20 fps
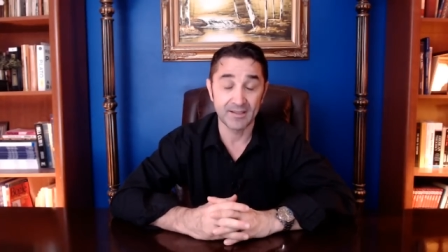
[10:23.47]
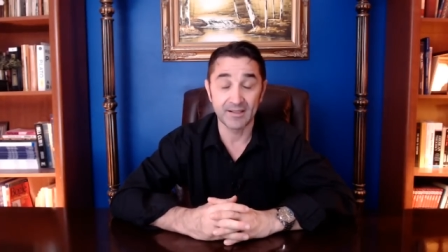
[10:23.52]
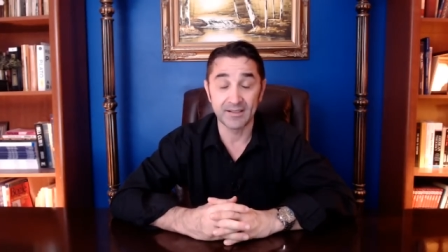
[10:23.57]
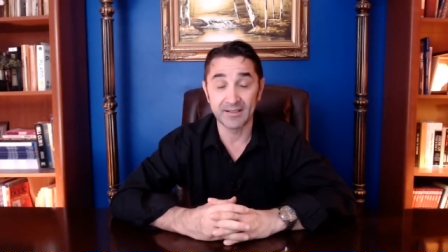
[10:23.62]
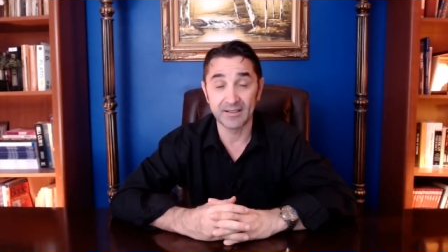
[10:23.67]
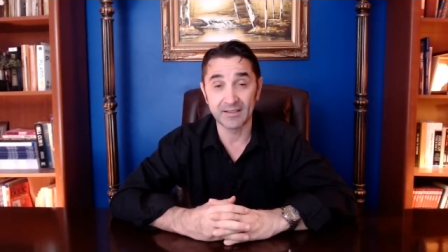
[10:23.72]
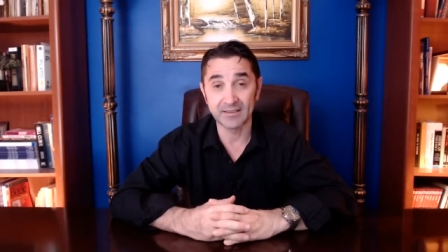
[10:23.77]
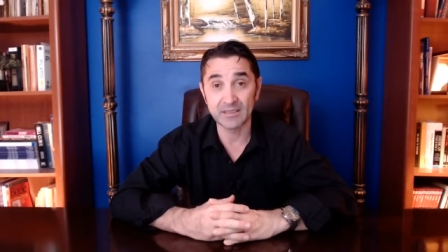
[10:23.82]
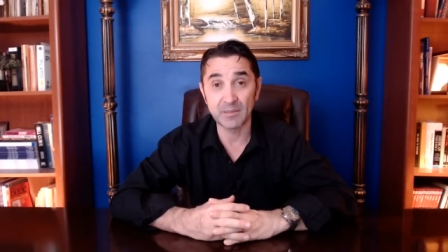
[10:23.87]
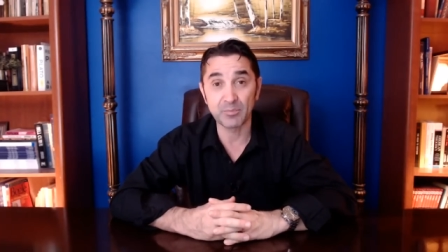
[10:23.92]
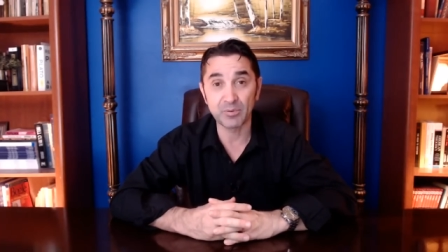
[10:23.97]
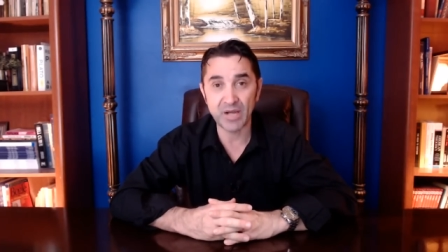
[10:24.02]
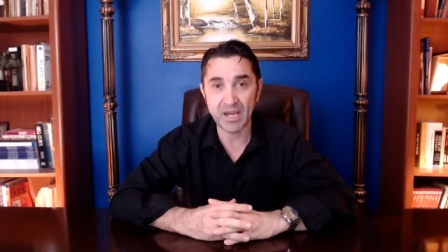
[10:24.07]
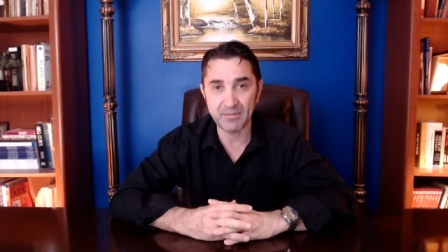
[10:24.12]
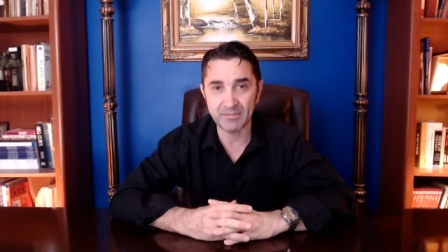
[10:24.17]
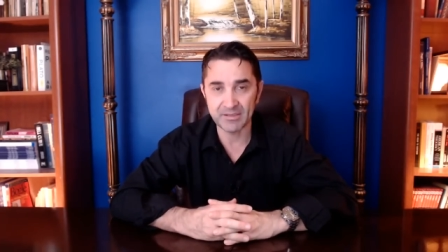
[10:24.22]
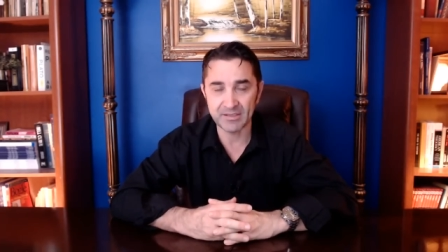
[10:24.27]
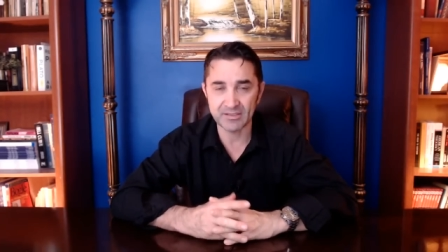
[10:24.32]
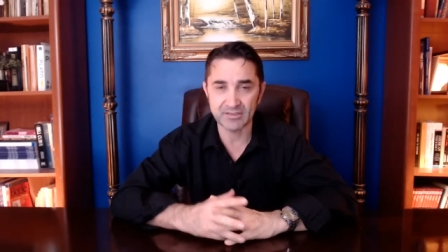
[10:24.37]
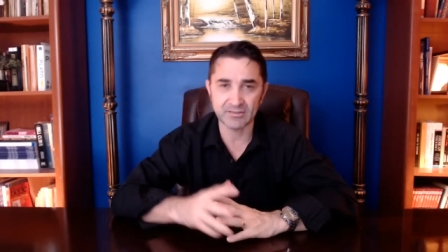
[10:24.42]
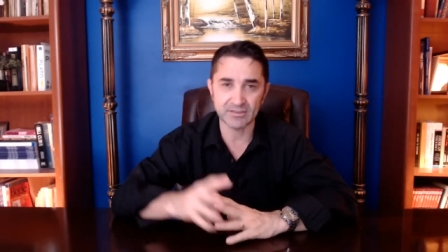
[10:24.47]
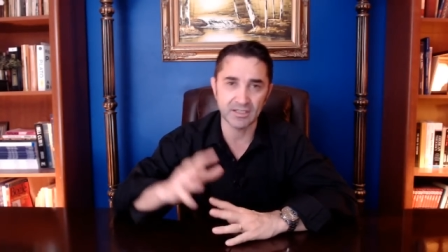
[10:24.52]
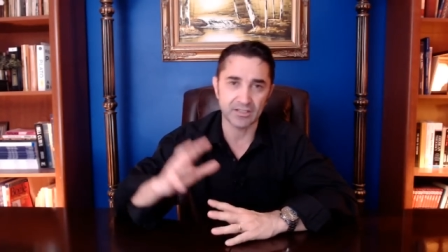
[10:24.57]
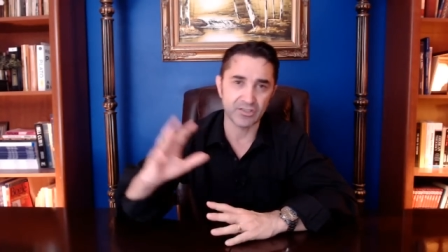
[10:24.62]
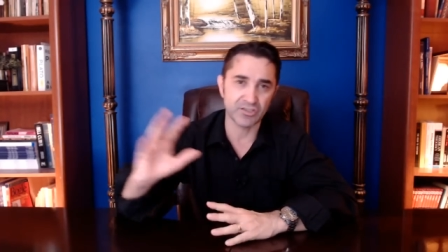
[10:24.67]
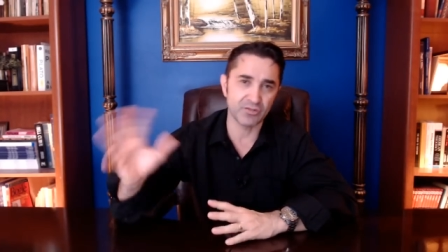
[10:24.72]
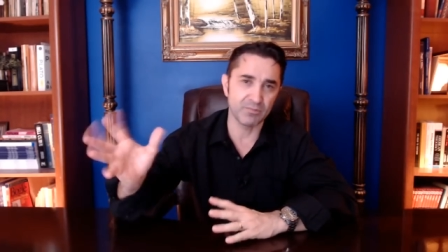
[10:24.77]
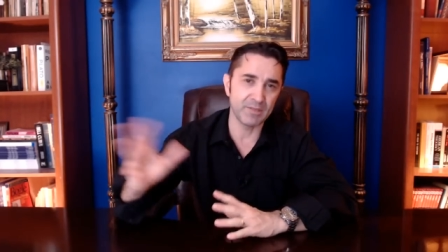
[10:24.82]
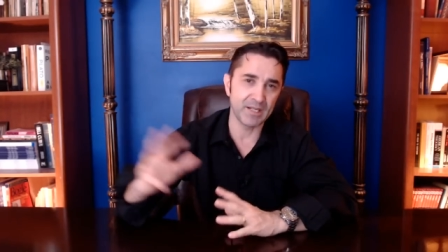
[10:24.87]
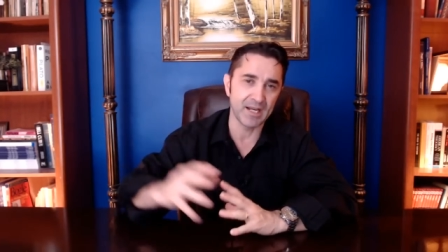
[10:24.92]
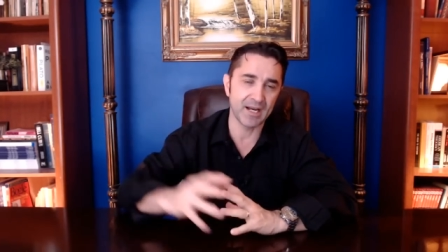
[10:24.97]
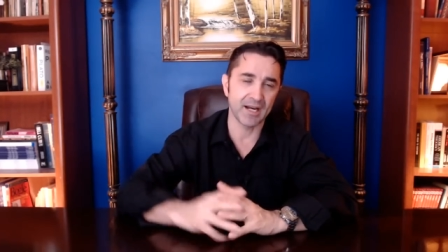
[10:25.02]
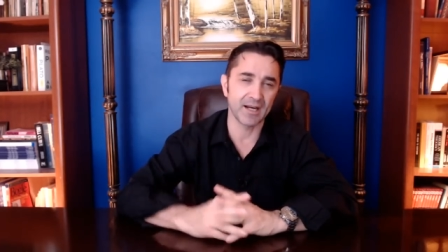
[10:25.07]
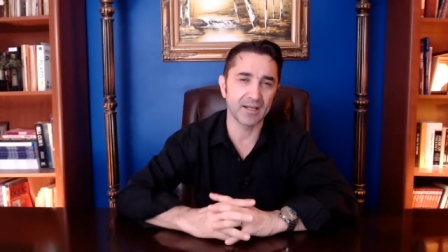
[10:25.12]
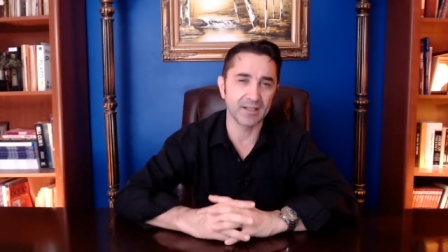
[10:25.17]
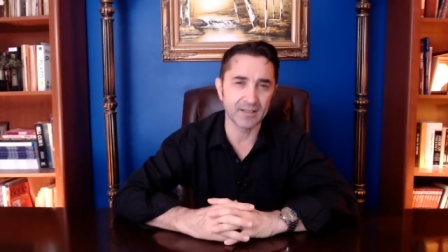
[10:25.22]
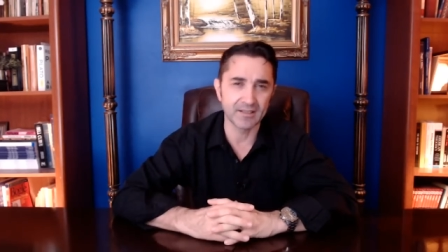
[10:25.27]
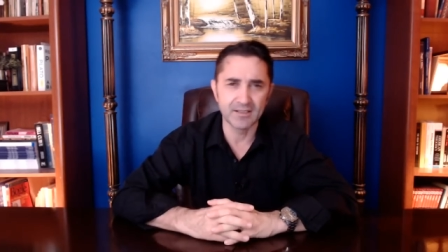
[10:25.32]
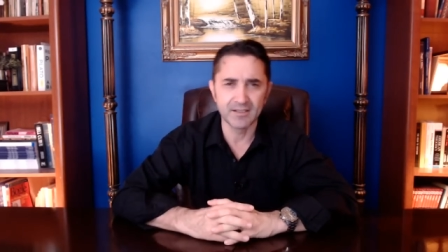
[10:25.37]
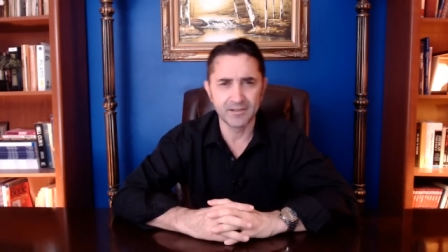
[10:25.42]
Uh, the prime minister,
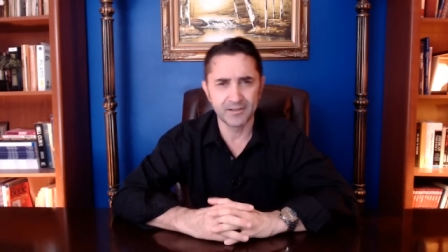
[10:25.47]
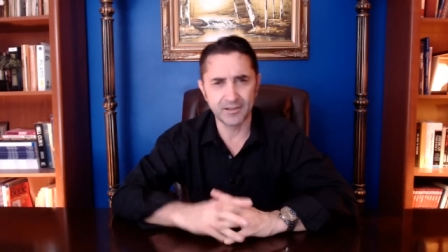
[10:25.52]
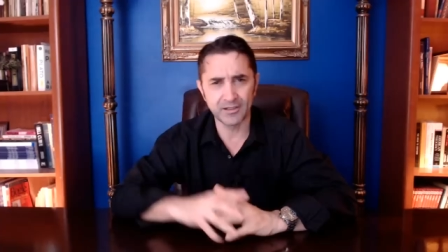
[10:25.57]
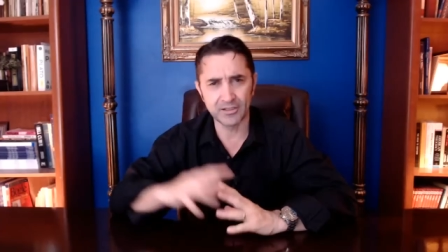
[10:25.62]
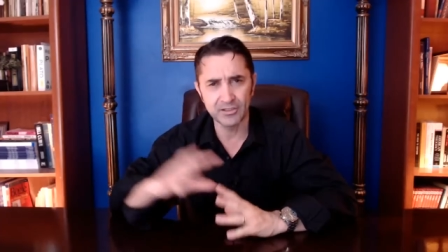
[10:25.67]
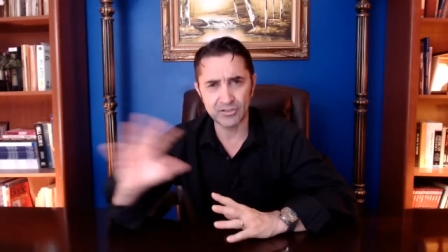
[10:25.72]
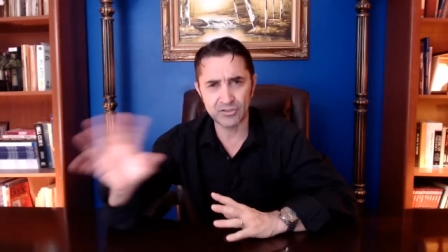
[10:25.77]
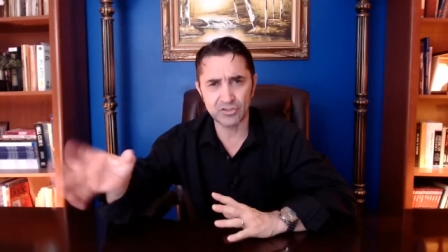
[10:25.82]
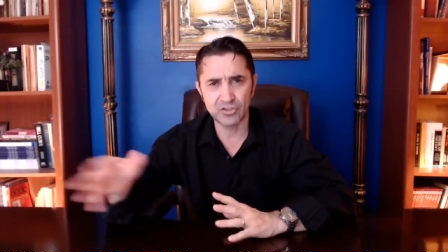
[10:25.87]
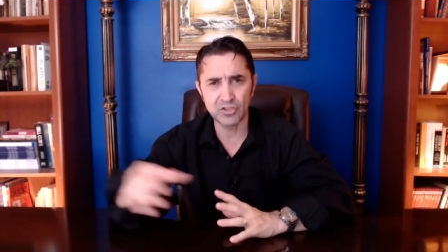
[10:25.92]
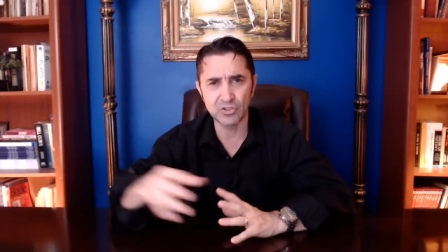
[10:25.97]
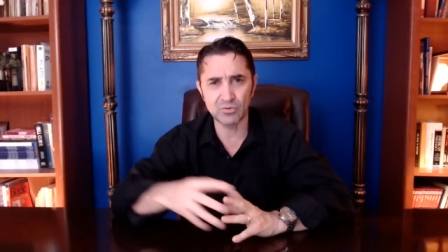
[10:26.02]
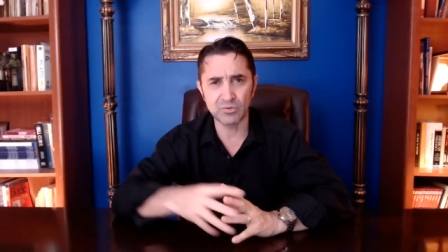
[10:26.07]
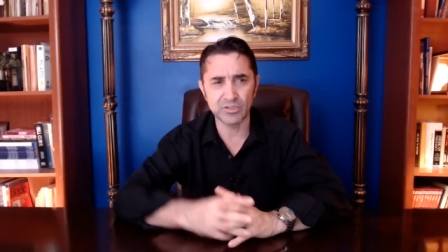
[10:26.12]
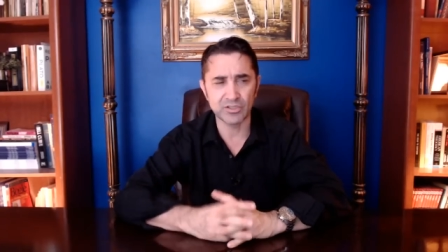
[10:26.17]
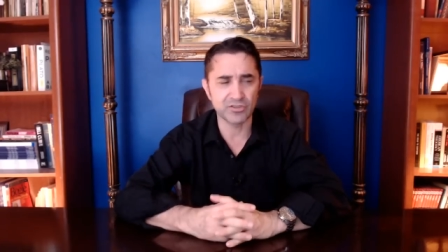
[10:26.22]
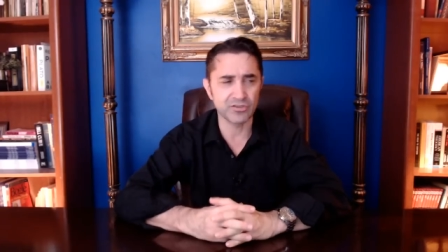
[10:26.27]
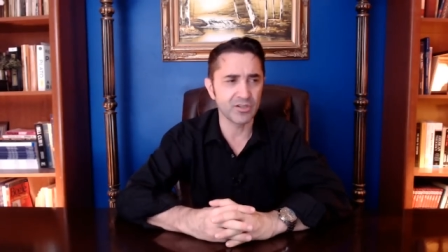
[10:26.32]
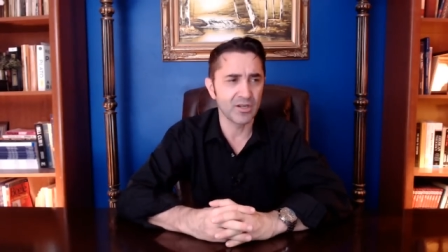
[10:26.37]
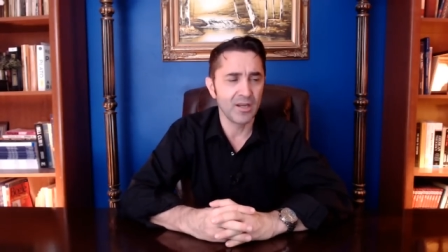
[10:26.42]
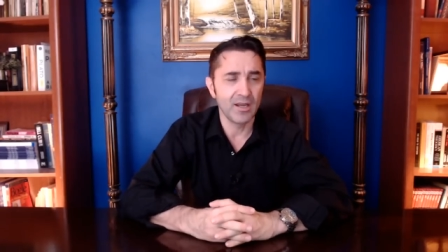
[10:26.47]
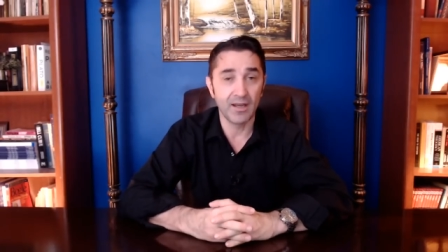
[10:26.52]
Shmyhal, oh, he's Jewish.